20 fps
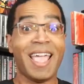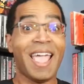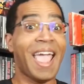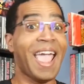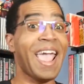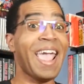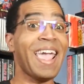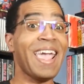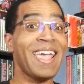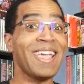
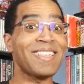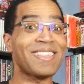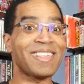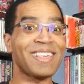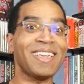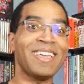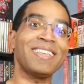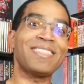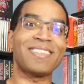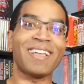Hey
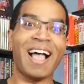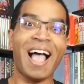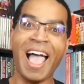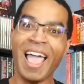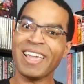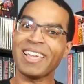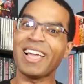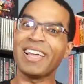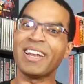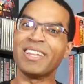G, so
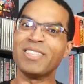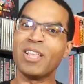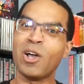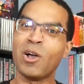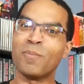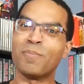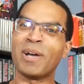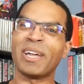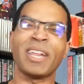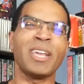I gotta
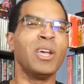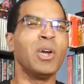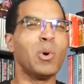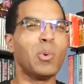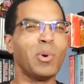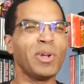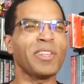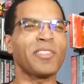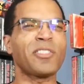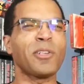know, buddy,
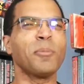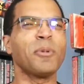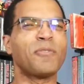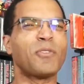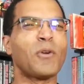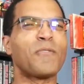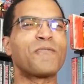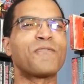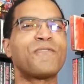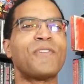what are some of
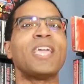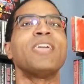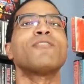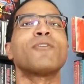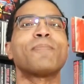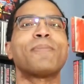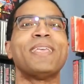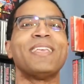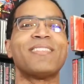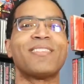your
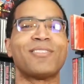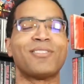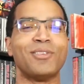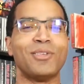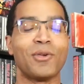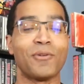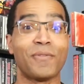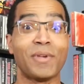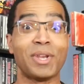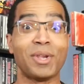favorite pieces in
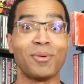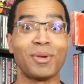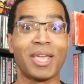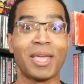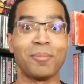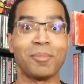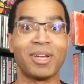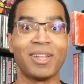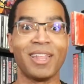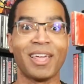your video
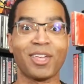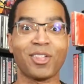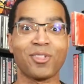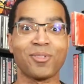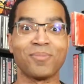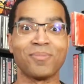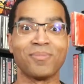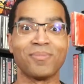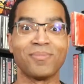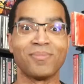game
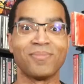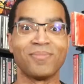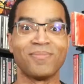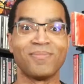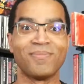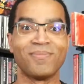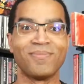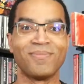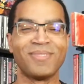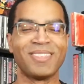collection?
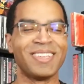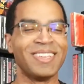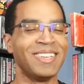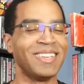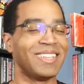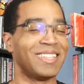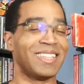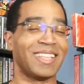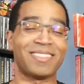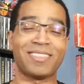
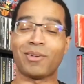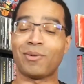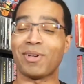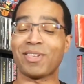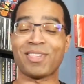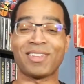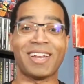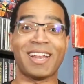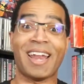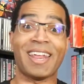And that's a
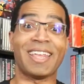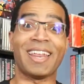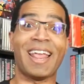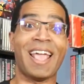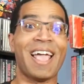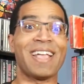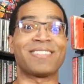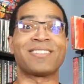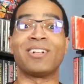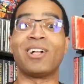question that I get
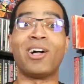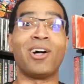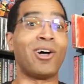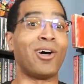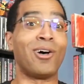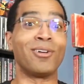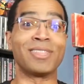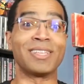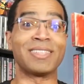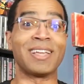asked
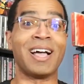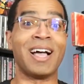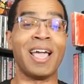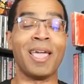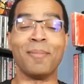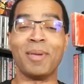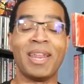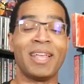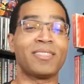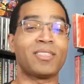all the
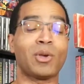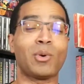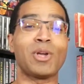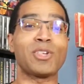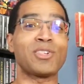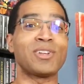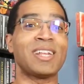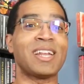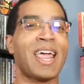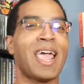time, and it's a
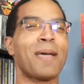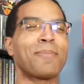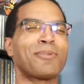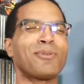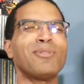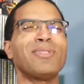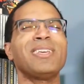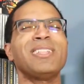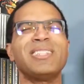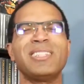question that I
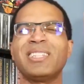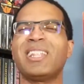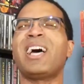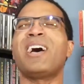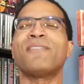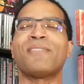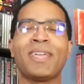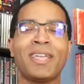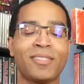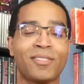absolutely
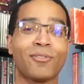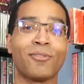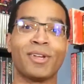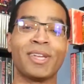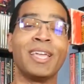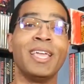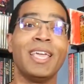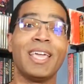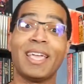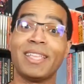love
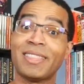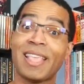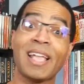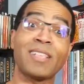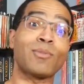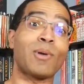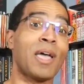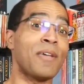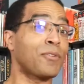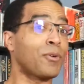answering, and
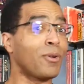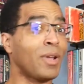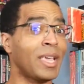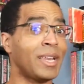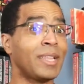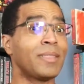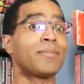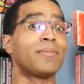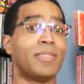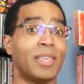that's why I've
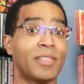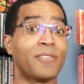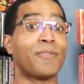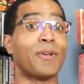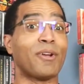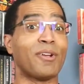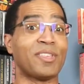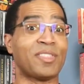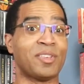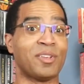created this
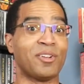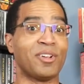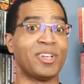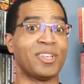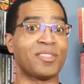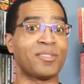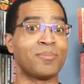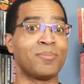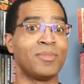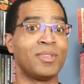very
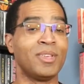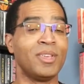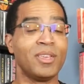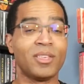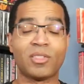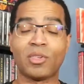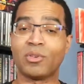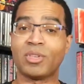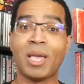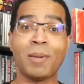series.
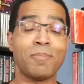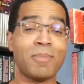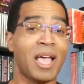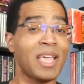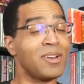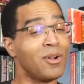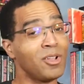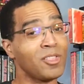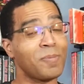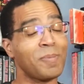So yep,
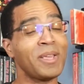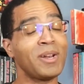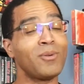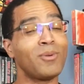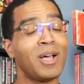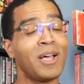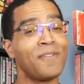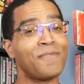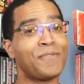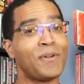I know it's been a
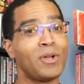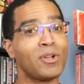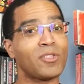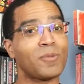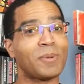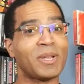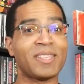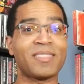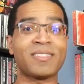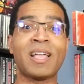while folks,
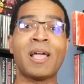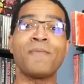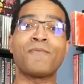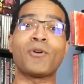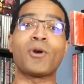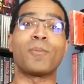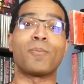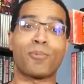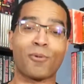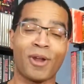but it's time
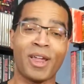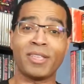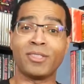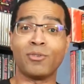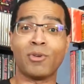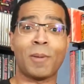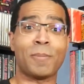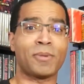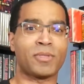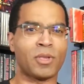for a brand
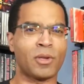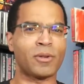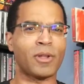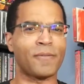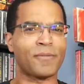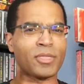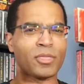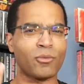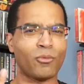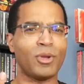new episode
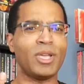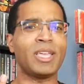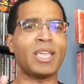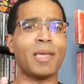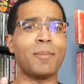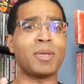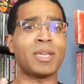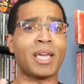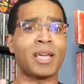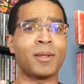of 3
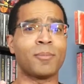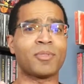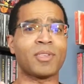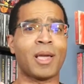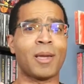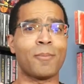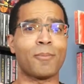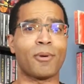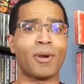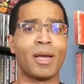gaming items
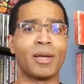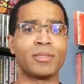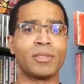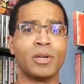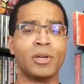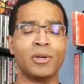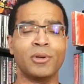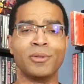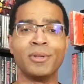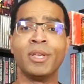I'm proud
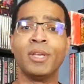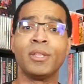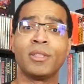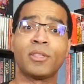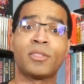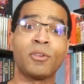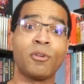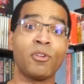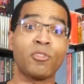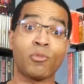to own. The
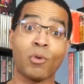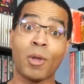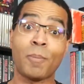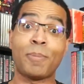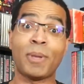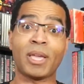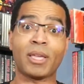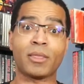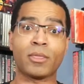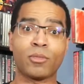series where I
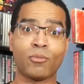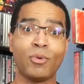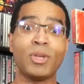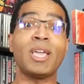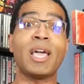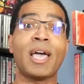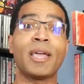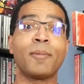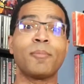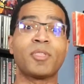pick 3
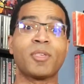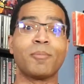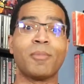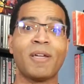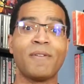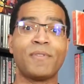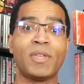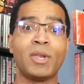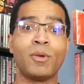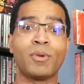items in
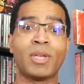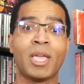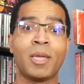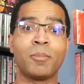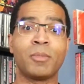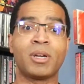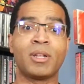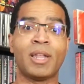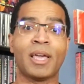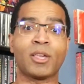my video
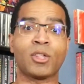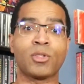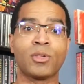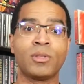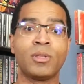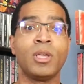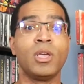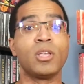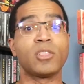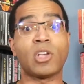game
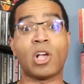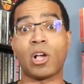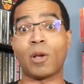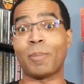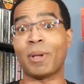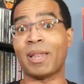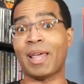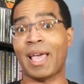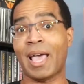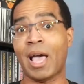collection, talk
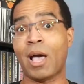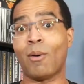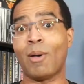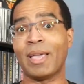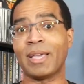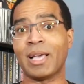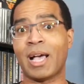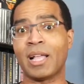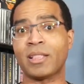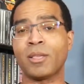about how
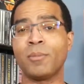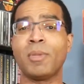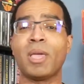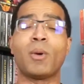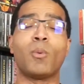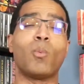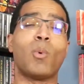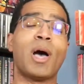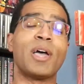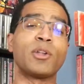I got them
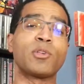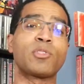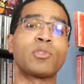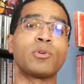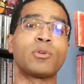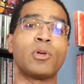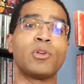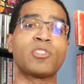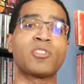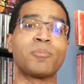and why they're so
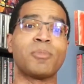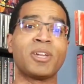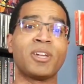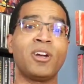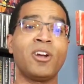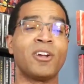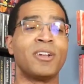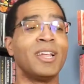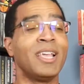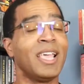close to my
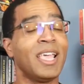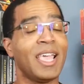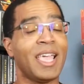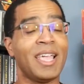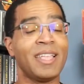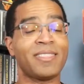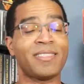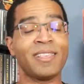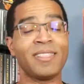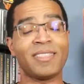heart.
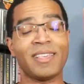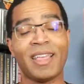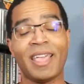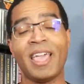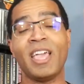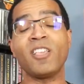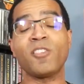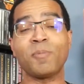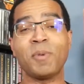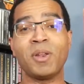And since it
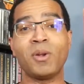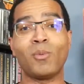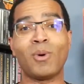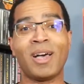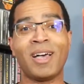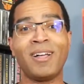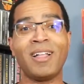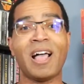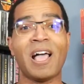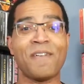has been a
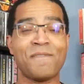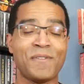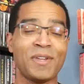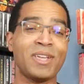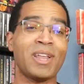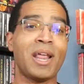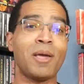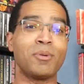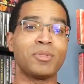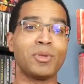while, I
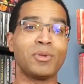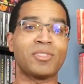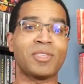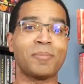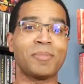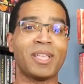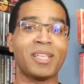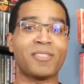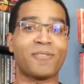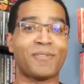figured I would do
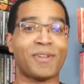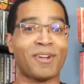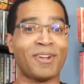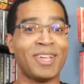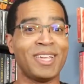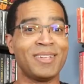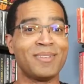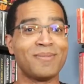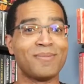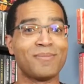something that's
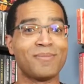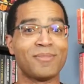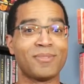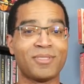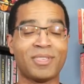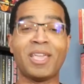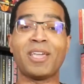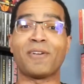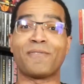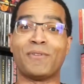very
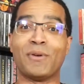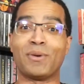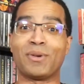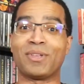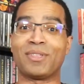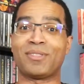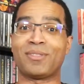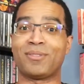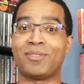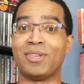
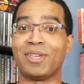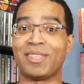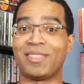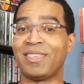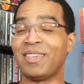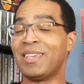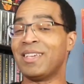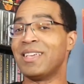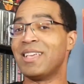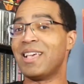Sega-focused. So you can
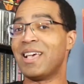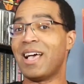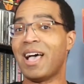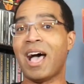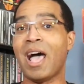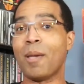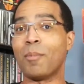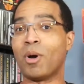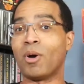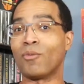see,
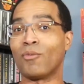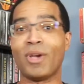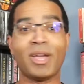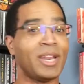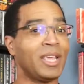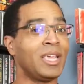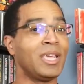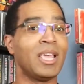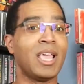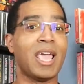I'm all
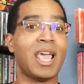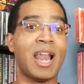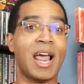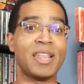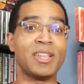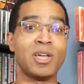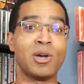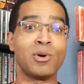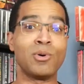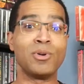ready, and I
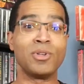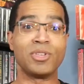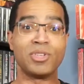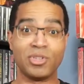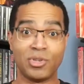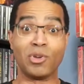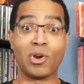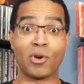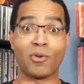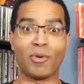know
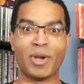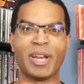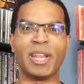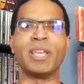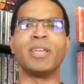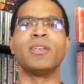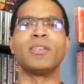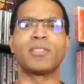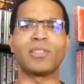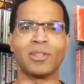you're ready.
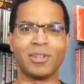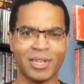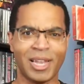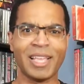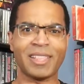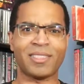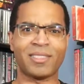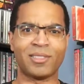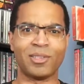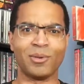So
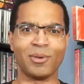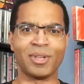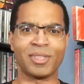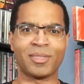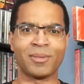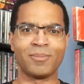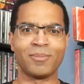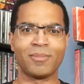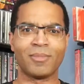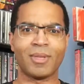let's do
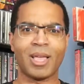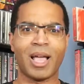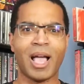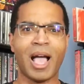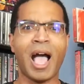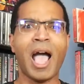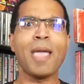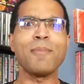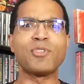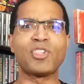it.
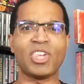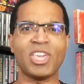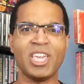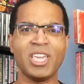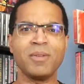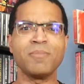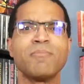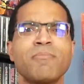I'm G,